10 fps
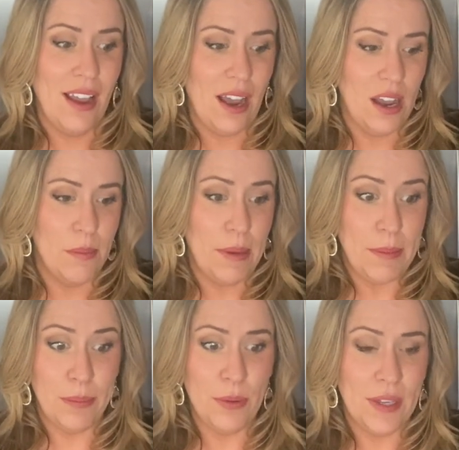um, my
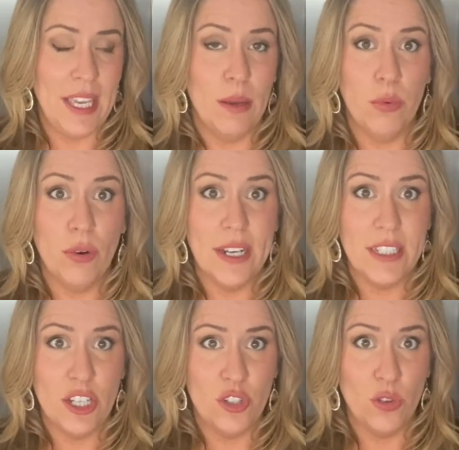boot camp where I
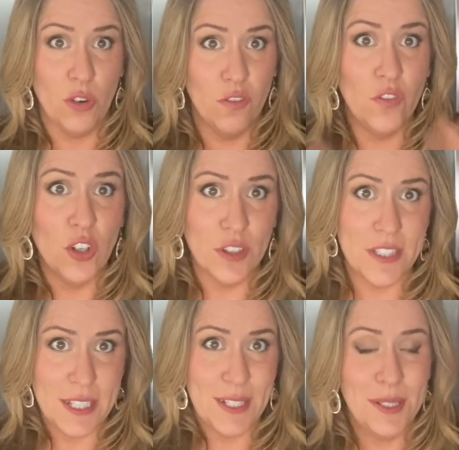teach you the full
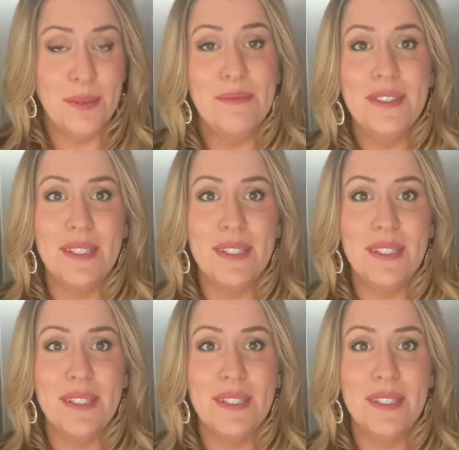system